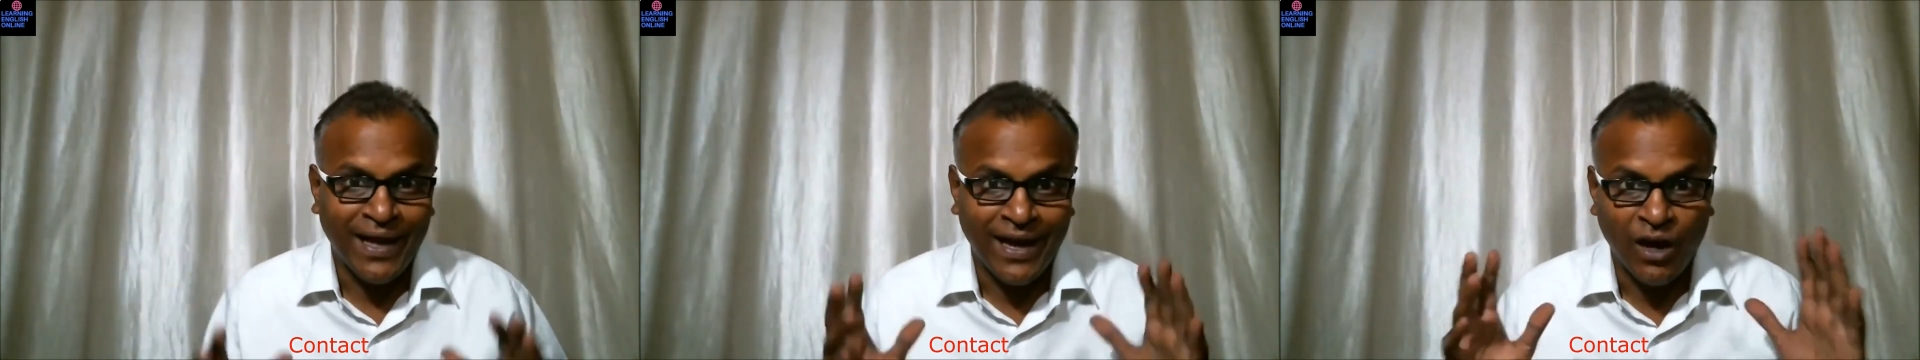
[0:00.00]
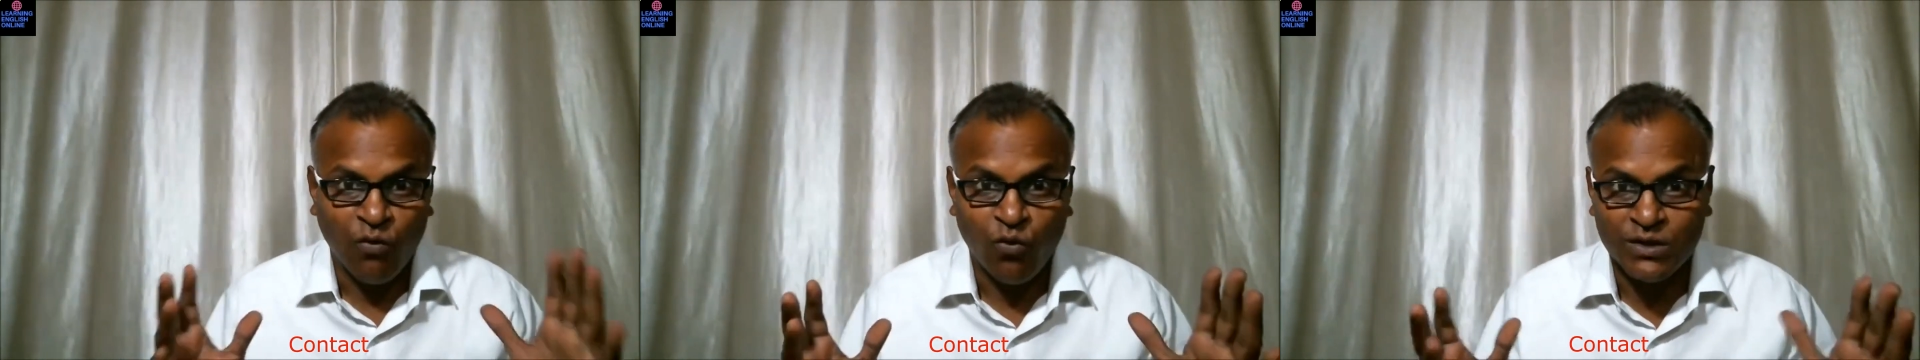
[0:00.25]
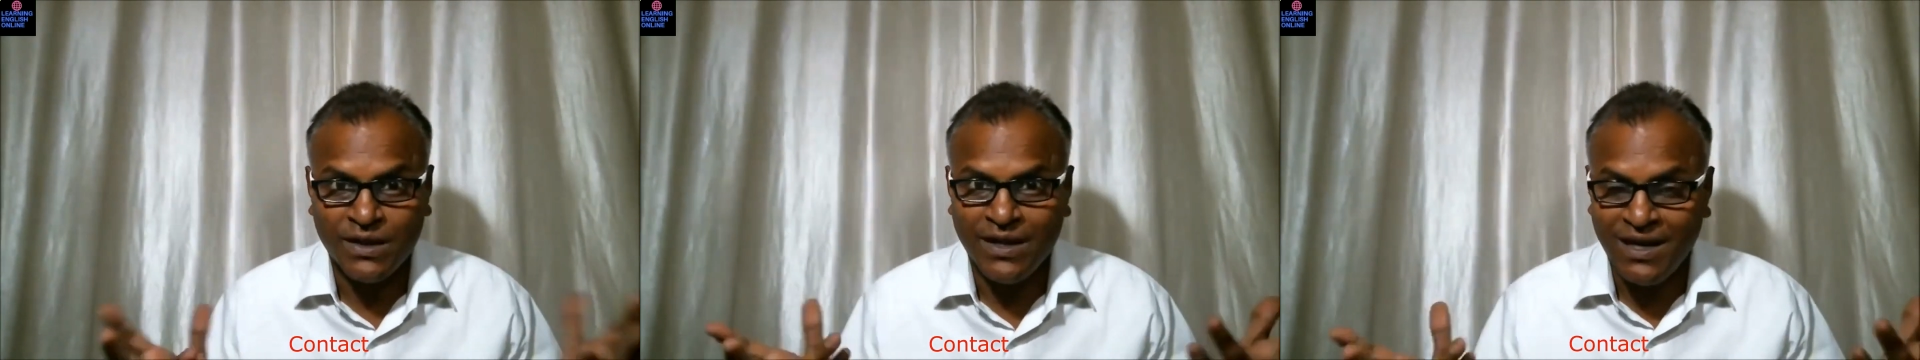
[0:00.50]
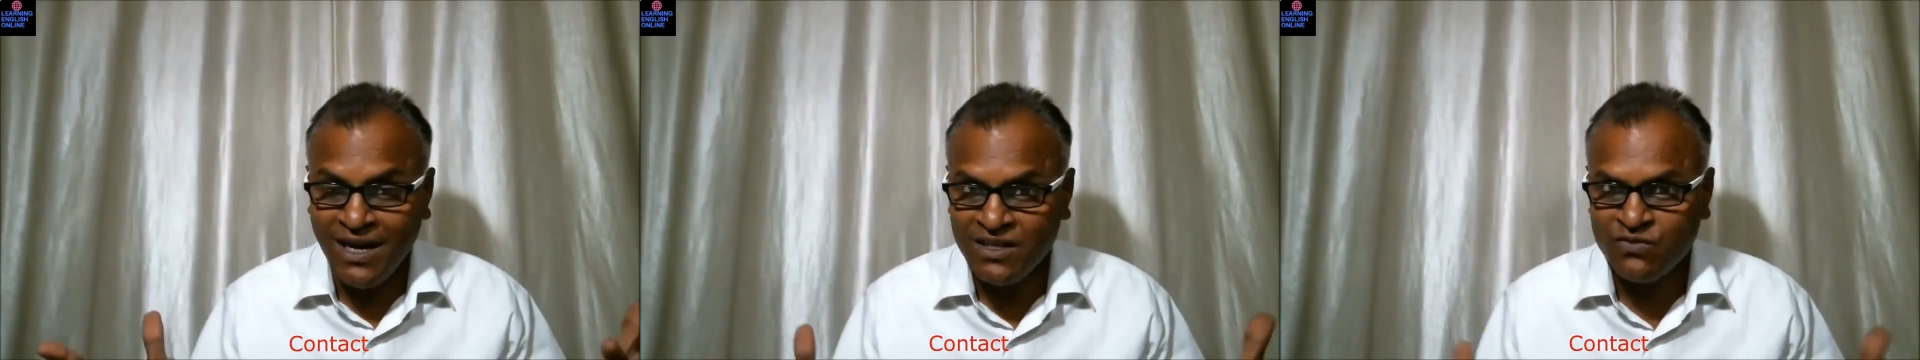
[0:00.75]
For the
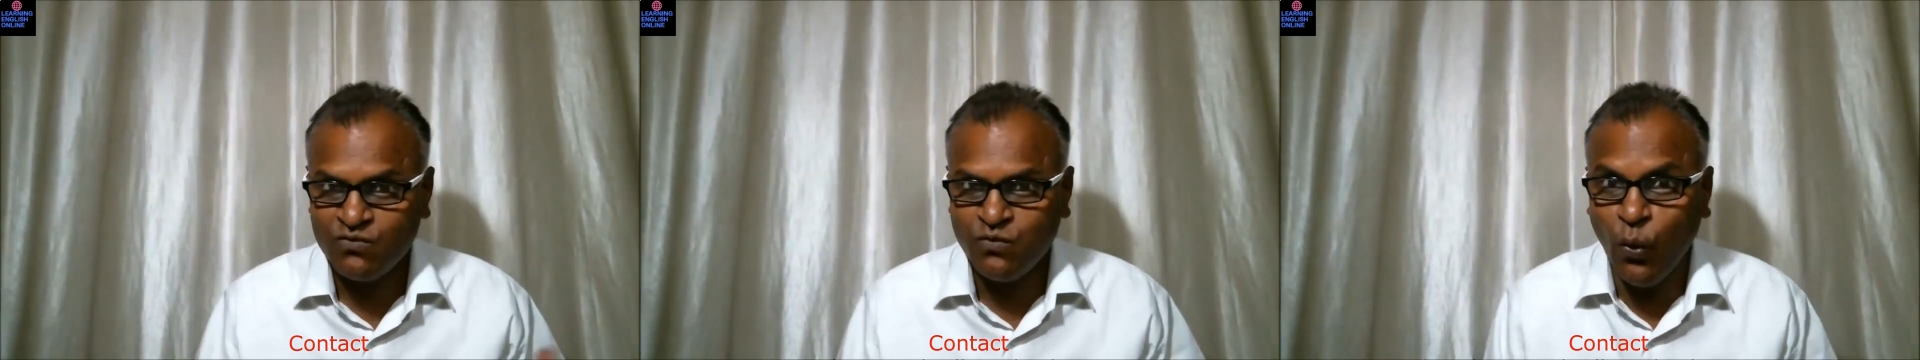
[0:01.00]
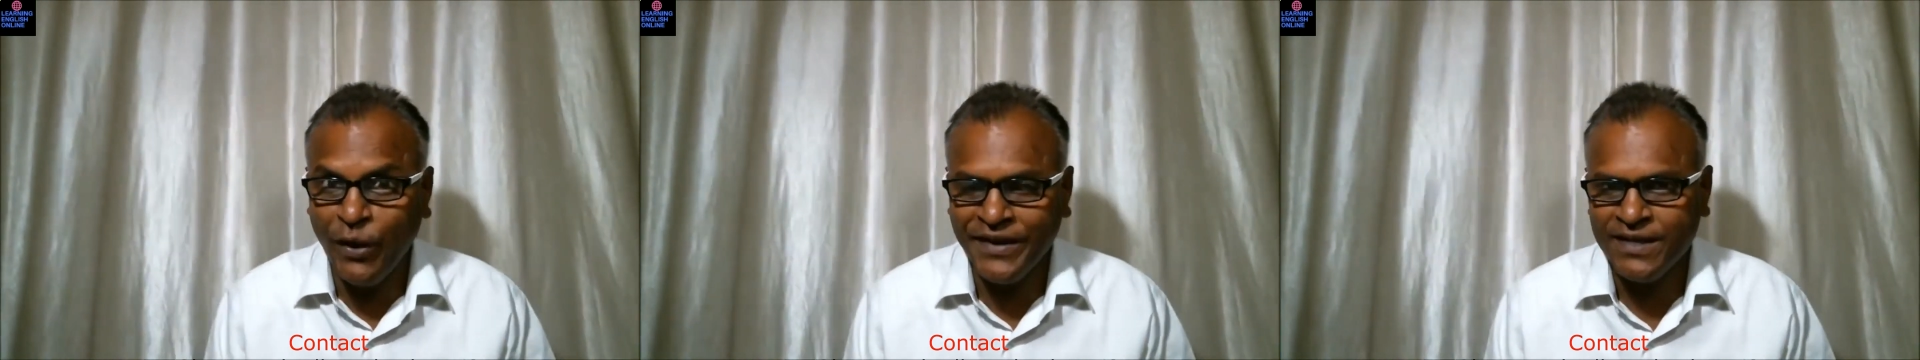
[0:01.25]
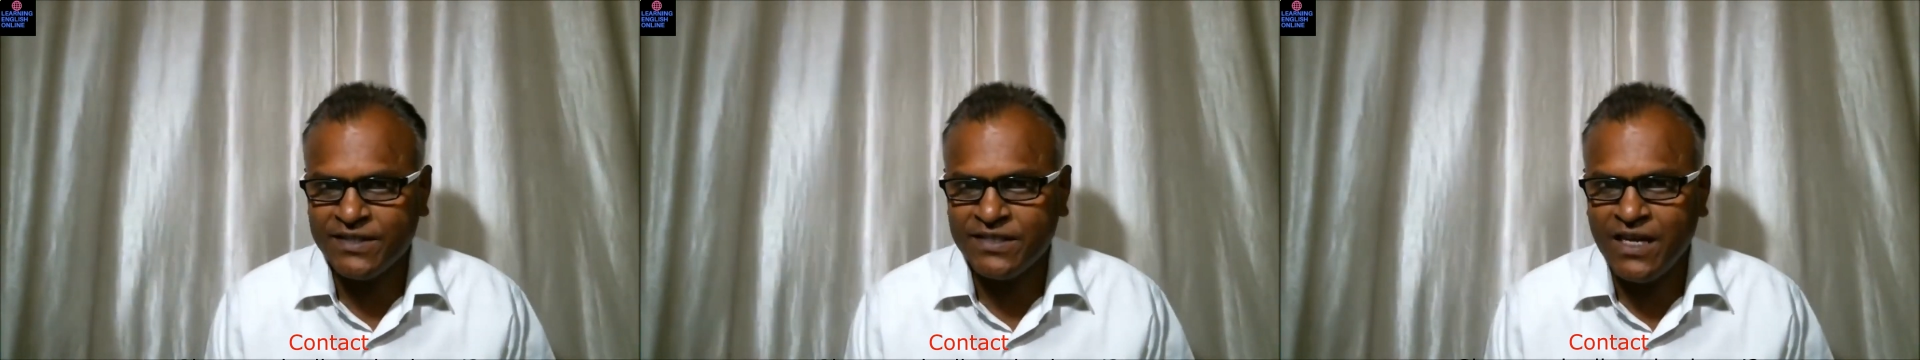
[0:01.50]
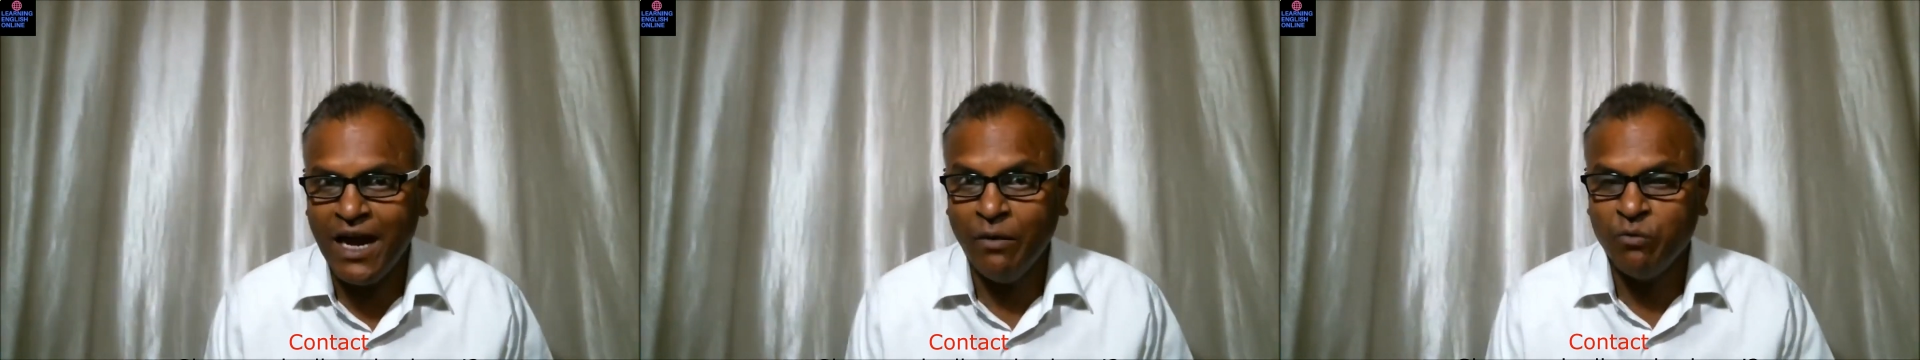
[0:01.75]
last 4 years, I have